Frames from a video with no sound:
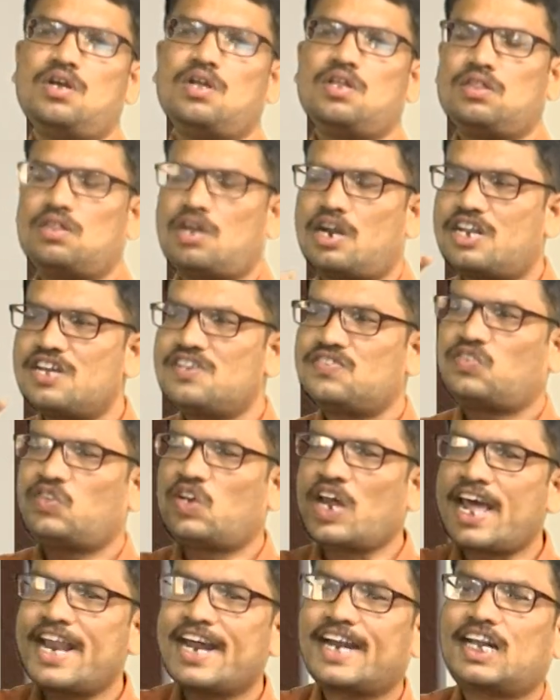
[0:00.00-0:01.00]
That is
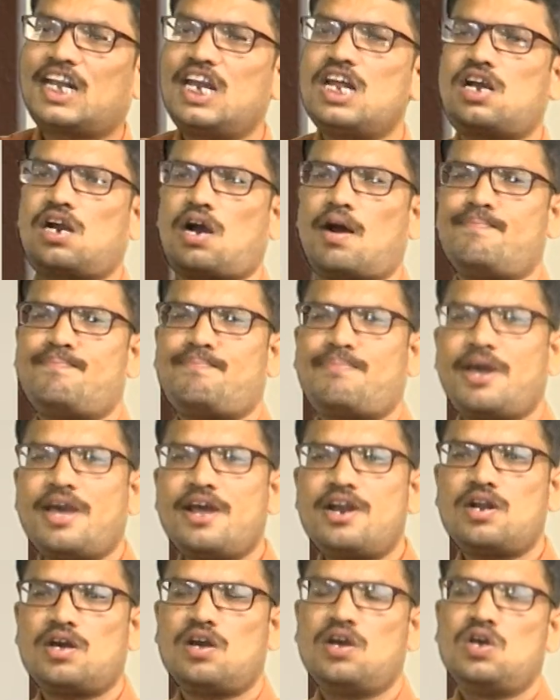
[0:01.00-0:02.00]
directly
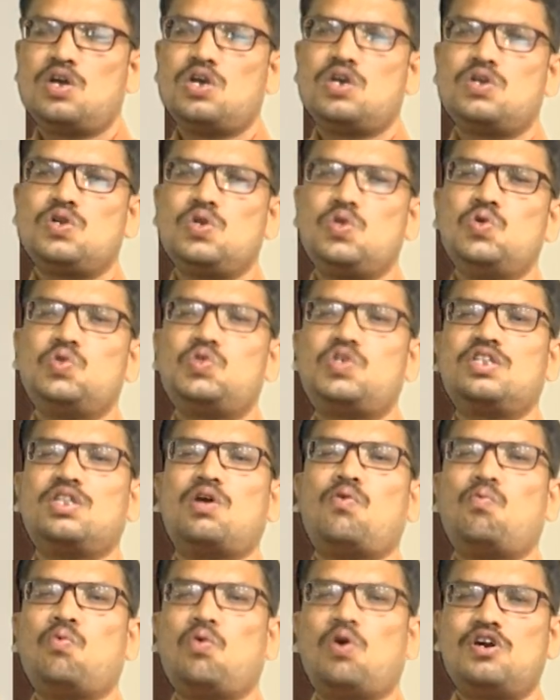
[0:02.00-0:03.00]
compared using the
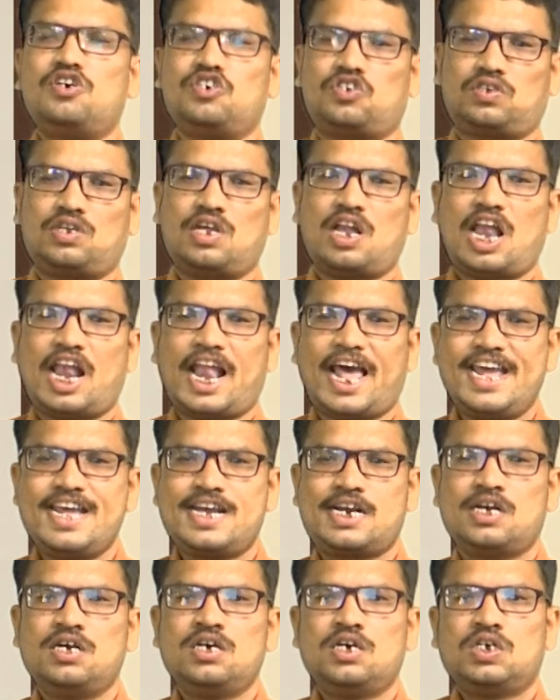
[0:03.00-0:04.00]
words
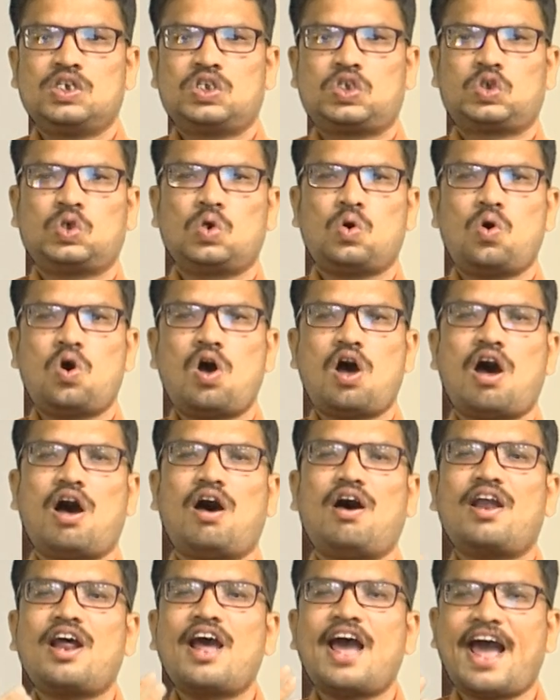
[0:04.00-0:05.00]
like, so,
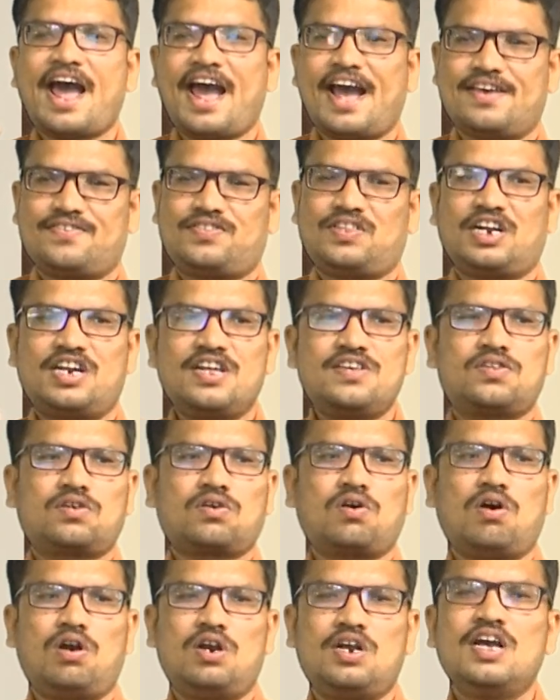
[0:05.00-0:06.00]
or as. That is
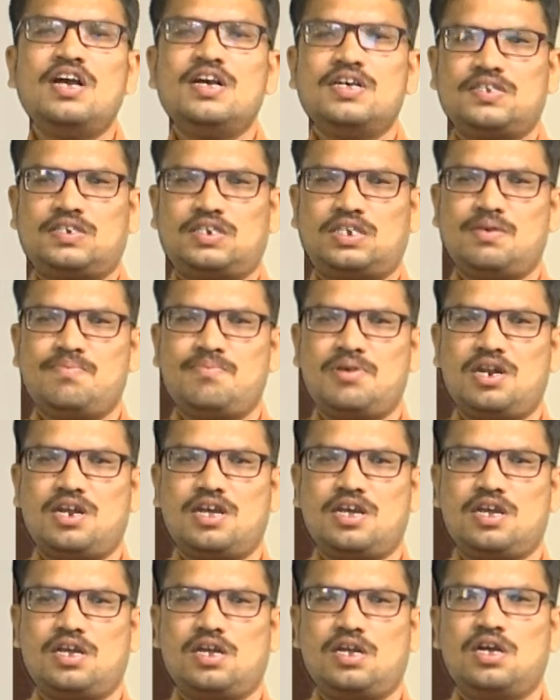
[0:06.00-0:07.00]
called
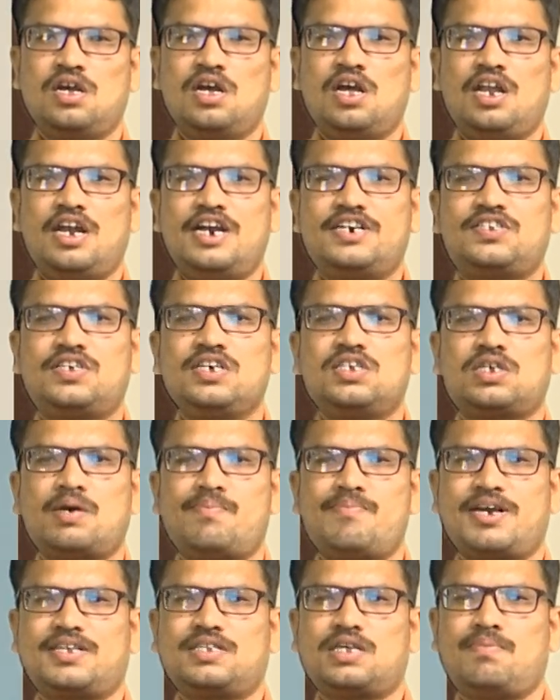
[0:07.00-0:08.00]
simile. Let us see some
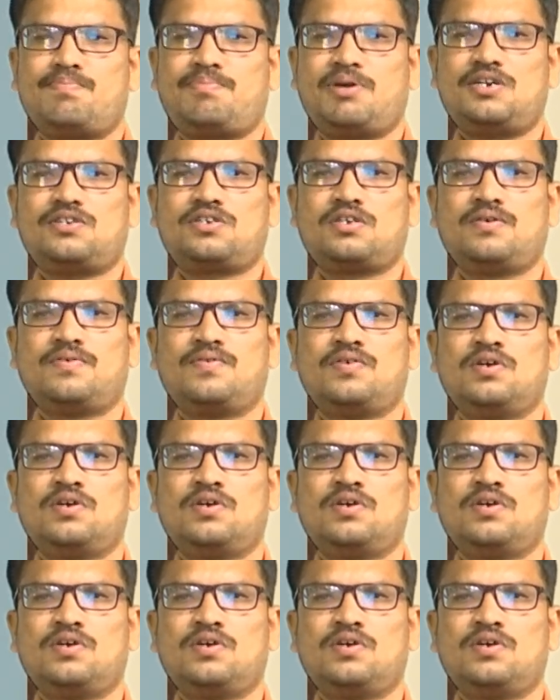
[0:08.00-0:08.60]
examples.